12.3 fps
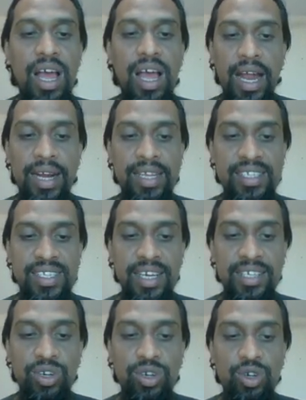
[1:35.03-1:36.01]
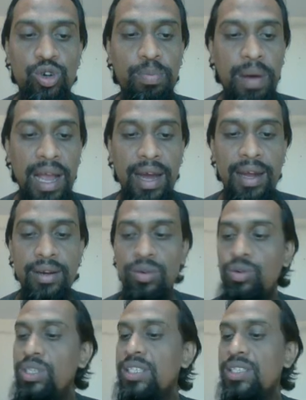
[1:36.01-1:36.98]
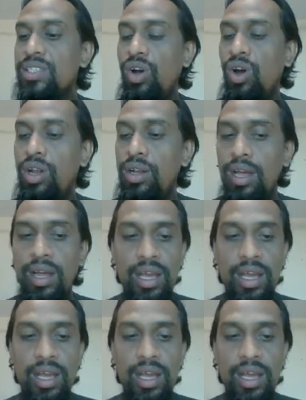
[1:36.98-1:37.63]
And instruction to buyer, which is called,